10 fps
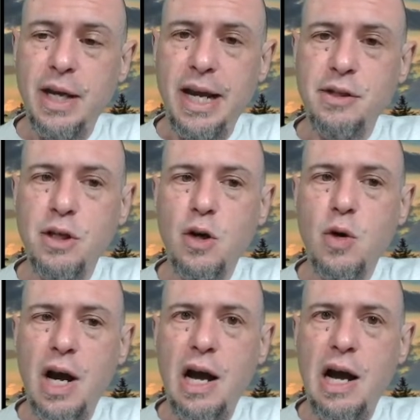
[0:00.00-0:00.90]
And
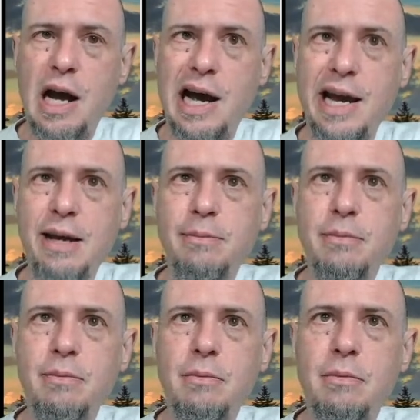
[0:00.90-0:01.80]
so I
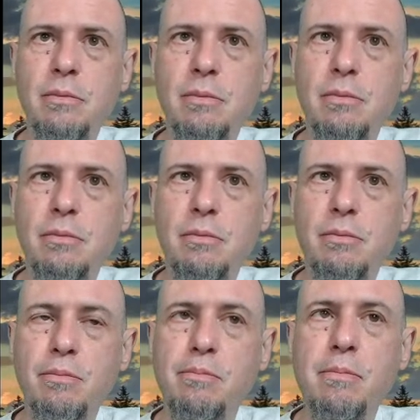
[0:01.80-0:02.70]
am
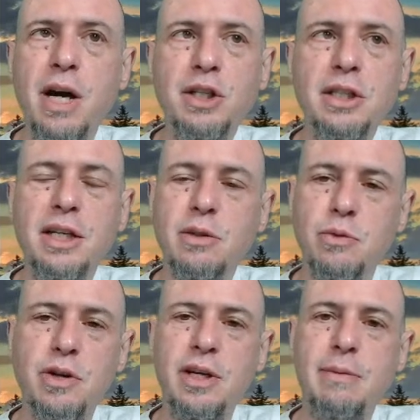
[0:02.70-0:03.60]
much less
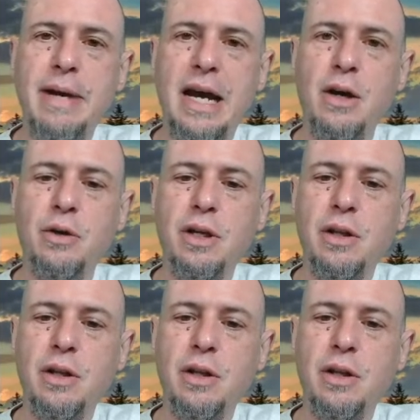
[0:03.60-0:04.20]
worried about